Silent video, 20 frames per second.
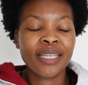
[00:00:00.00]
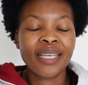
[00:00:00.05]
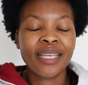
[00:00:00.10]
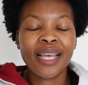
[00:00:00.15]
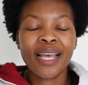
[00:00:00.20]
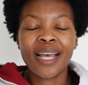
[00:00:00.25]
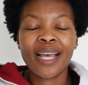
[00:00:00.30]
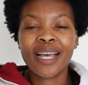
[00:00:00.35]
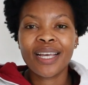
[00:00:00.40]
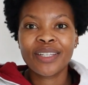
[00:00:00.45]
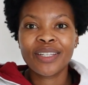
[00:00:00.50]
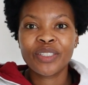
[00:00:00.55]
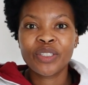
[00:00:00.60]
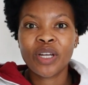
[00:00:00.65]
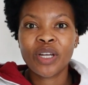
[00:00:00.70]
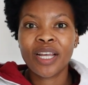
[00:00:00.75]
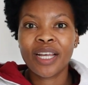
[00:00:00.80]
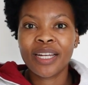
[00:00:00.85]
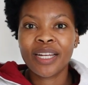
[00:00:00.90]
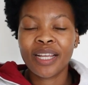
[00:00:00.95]
Yeah, I
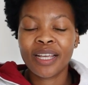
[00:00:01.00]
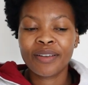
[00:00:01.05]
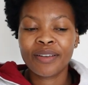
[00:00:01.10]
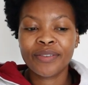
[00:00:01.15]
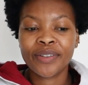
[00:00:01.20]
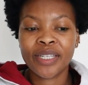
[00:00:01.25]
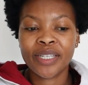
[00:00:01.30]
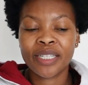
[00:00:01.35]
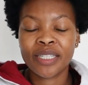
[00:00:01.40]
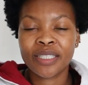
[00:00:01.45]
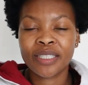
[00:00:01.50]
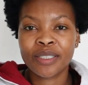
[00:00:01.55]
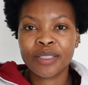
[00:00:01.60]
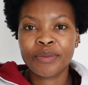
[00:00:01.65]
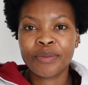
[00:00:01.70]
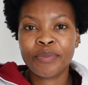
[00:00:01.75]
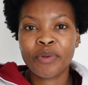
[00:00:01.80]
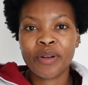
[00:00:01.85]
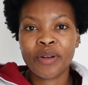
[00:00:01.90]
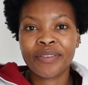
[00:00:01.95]
tried
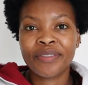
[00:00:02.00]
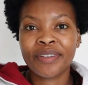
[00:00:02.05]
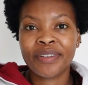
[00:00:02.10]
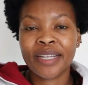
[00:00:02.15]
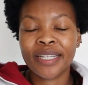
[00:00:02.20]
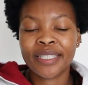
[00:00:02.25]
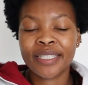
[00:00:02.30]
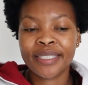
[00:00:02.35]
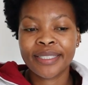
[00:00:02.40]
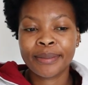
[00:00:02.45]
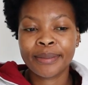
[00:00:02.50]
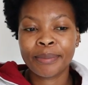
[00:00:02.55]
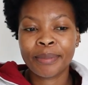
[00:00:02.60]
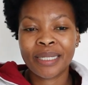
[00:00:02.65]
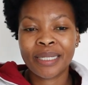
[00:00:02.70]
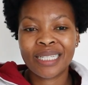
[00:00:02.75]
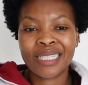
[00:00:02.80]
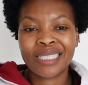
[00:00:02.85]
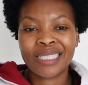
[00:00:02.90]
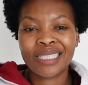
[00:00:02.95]
having breakfast
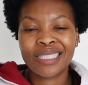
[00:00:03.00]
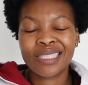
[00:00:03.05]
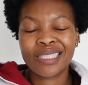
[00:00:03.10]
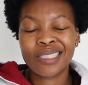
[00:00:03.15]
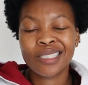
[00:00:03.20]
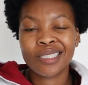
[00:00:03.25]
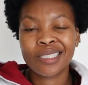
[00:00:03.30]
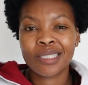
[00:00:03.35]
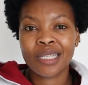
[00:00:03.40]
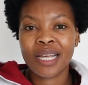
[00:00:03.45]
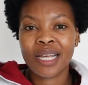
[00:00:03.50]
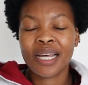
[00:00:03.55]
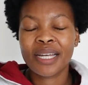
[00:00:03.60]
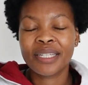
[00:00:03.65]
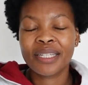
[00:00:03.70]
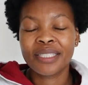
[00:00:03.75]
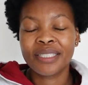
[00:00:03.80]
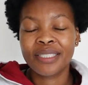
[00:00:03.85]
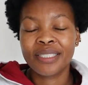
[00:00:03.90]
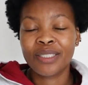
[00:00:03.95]
but
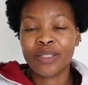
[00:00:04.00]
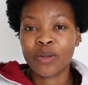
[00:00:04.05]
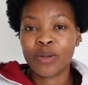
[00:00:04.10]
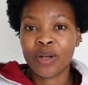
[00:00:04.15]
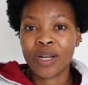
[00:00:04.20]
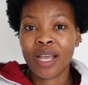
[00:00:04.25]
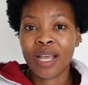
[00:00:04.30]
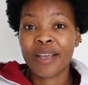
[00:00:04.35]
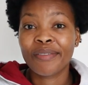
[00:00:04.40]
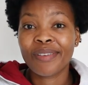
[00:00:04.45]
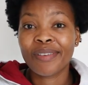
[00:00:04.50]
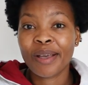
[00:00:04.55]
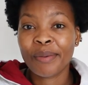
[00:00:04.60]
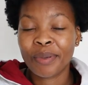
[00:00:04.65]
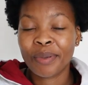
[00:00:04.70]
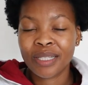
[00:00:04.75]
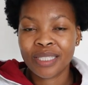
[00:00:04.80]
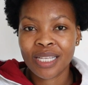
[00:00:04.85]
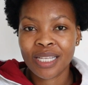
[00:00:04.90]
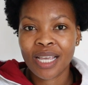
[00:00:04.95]
I don't have
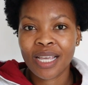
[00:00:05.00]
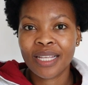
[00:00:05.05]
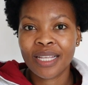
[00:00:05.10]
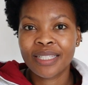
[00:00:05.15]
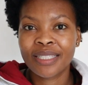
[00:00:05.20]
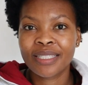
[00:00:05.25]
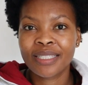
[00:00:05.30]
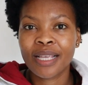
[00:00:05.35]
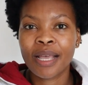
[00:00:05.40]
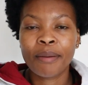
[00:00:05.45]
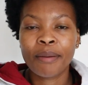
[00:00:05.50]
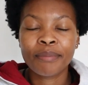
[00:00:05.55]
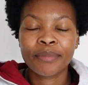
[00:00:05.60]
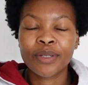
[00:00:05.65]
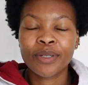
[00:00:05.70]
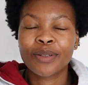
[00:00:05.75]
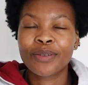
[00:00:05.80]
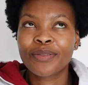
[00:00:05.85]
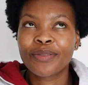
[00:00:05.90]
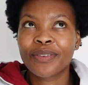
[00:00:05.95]
appetite. I'm
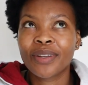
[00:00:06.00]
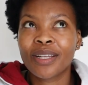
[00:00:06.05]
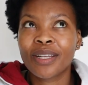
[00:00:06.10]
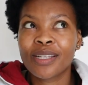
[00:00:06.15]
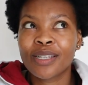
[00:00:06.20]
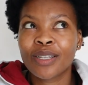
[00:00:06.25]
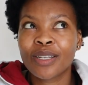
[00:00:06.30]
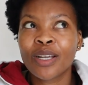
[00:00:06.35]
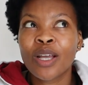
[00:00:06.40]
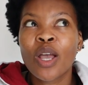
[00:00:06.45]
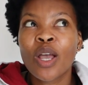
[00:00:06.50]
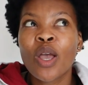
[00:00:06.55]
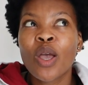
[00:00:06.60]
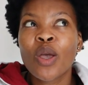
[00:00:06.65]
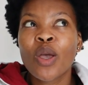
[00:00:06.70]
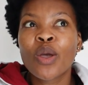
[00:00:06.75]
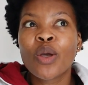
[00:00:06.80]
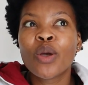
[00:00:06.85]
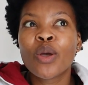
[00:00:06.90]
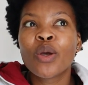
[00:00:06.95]
not feeling
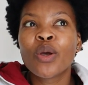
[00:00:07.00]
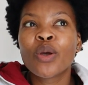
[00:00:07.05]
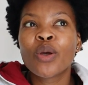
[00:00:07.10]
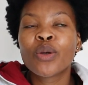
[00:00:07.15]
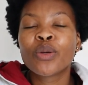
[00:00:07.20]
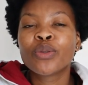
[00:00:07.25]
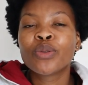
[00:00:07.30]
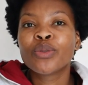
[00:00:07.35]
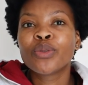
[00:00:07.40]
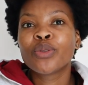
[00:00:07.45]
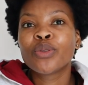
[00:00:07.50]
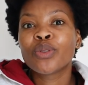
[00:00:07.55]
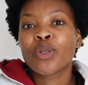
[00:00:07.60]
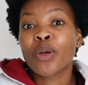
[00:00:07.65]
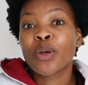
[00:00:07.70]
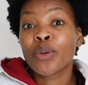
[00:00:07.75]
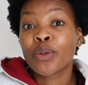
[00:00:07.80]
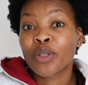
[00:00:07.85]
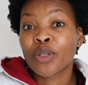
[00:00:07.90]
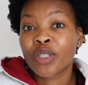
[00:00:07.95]

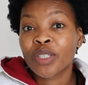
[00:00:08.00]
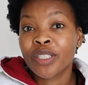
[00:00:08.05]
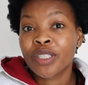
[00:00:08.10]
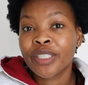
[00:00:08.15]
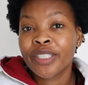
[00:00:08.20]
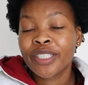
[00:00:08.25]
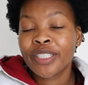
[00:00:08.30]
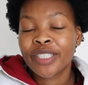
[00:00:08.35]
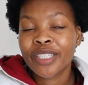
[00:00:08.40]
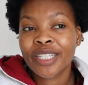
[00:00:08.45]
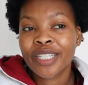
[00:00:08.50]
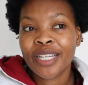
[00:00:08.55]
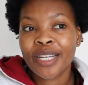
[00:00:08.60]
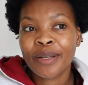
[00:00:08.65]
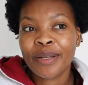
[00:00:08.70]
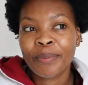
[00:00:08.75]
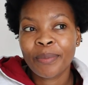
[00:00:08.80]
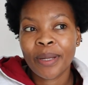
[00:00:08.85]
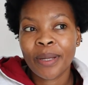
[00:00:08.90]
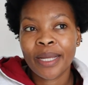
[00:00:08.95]
so good,
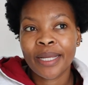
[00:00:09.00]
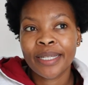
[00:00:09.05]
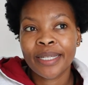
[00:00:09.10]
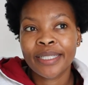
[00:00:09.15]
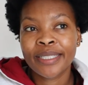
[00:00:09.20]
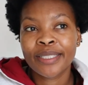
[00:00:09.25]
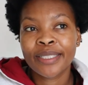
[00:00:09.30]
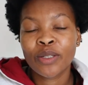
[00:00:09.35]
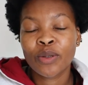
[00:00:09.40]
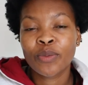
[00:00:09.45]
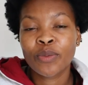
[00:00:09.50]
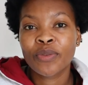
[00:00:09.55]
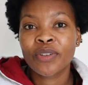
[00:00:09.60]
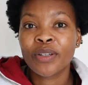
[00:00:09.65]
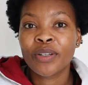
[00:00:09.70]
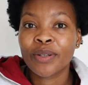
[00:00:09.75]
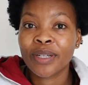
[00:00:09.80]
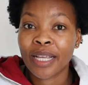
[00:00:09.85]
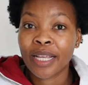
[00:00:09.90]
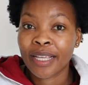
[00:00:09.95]
but
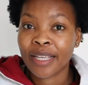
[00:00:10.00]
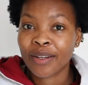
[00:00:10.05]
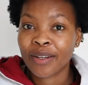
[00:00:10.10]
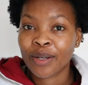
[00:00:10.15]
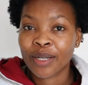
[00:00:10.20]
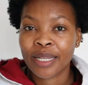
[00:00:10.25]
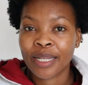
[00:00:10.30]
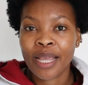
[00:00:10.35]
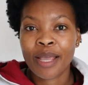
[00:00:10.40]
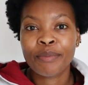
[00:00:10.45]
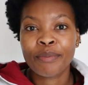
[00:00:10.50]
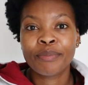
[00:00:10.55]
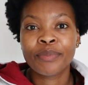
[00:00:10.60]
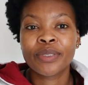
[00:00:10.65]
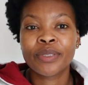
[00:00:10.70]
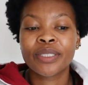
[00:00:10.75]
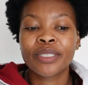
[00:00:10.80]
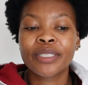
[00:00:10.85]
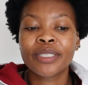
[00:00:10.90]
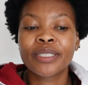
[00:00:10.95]
hopefully when I get on
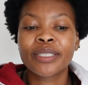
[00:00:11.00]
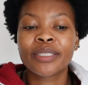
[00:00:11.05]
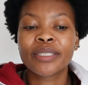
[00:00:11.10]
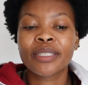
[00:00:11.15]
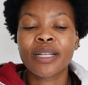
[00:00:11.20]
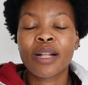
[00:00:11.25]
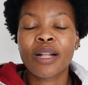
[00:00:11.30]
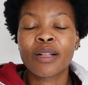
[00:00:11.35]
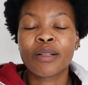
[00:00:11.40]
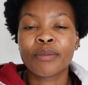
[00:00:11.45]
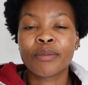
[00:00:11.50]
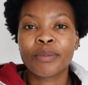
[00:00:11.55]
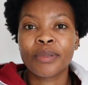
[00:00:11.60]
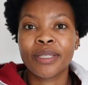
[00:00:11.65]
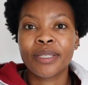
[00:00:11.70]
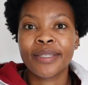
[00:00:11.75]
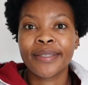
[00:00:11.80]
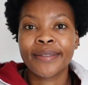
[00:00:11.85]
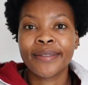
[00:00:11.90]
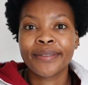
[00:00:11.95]
campus I'll
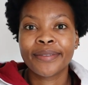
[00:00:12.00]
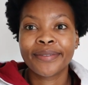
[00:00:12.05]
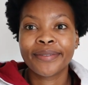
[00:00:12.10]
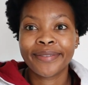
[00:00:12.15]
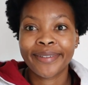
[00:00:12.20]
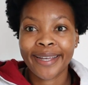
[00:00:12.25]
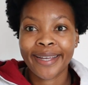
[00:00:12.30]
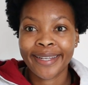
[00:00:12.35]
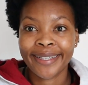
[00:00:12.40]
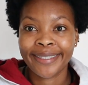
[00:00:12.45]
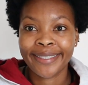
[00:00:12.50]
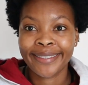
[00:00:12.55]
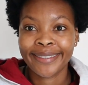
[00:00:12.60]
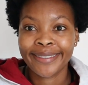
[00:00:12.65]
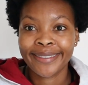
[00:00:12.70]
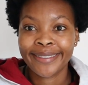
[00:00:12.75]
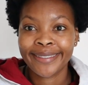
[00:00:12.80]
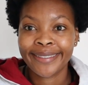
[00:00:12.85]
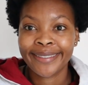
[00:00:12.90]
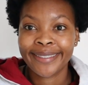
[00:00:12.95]
be
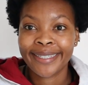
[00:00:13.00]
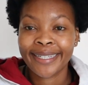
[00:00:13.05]
fine.